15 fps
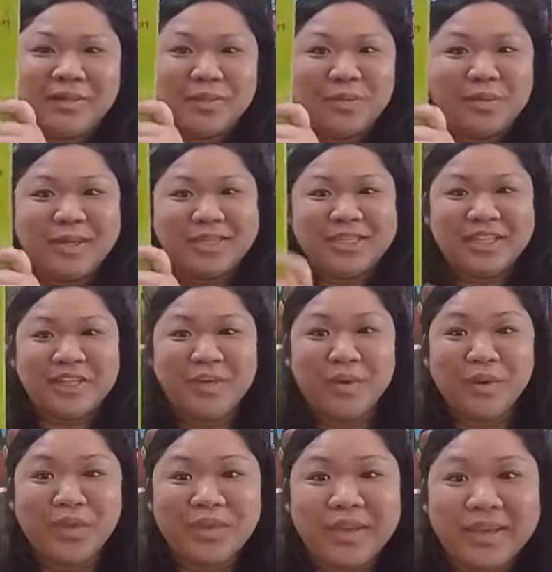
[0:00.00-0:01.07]
What do you
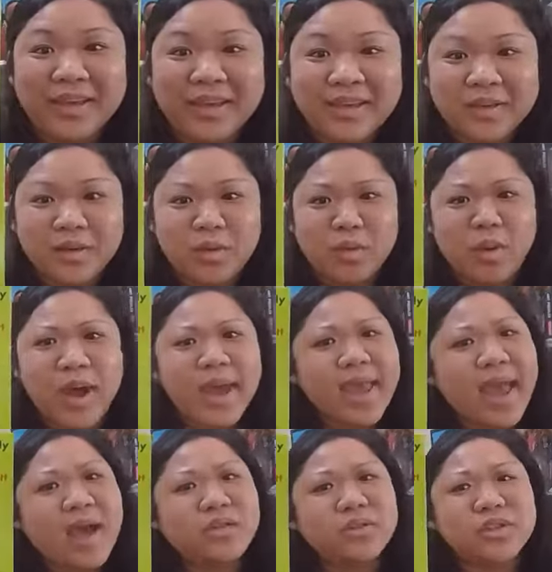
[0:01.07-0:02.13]
think? Why
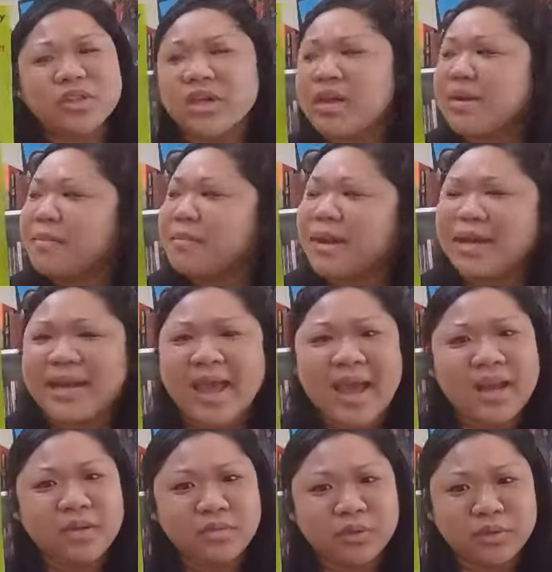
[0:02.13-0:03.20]
else might
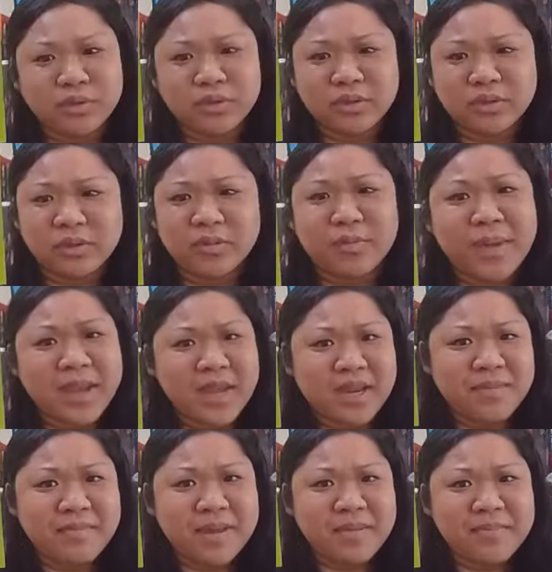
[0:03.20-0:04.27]

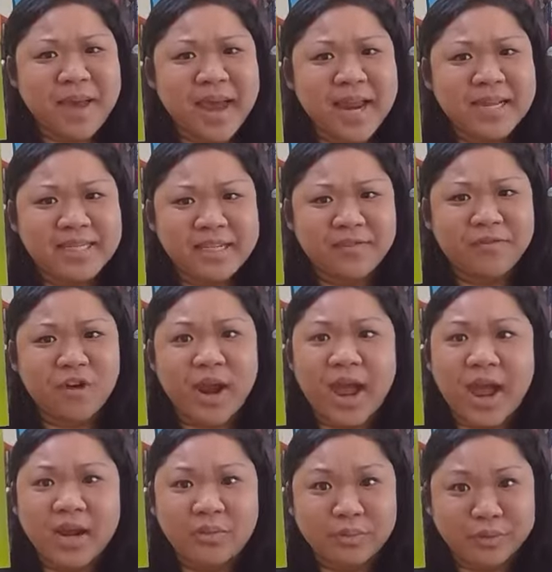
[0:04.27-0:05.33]
it be a bad idea for
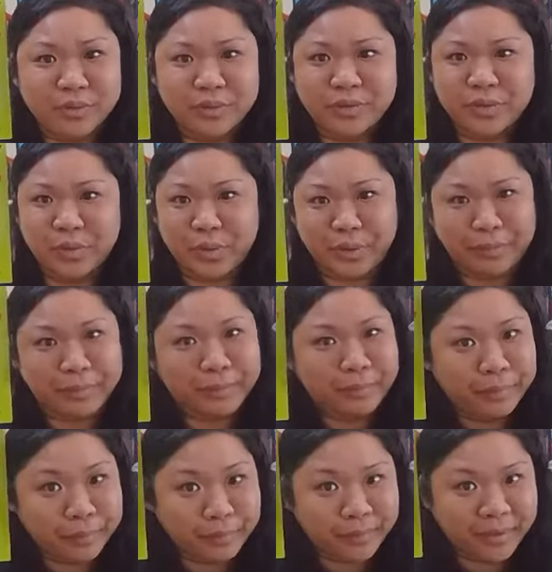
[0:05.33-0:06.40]
animals to wear
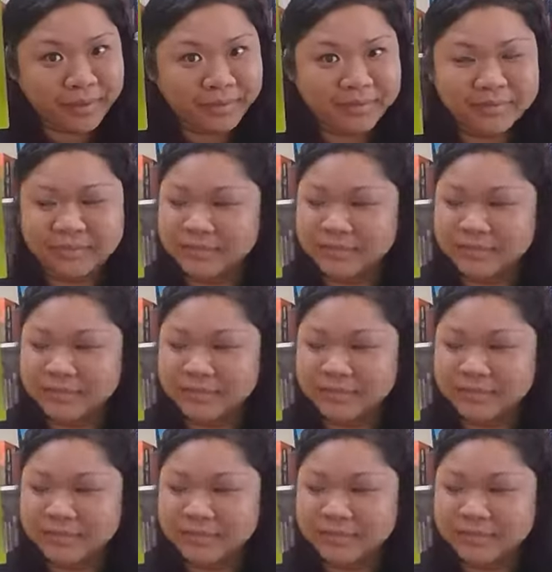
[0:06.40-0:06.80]
clothing?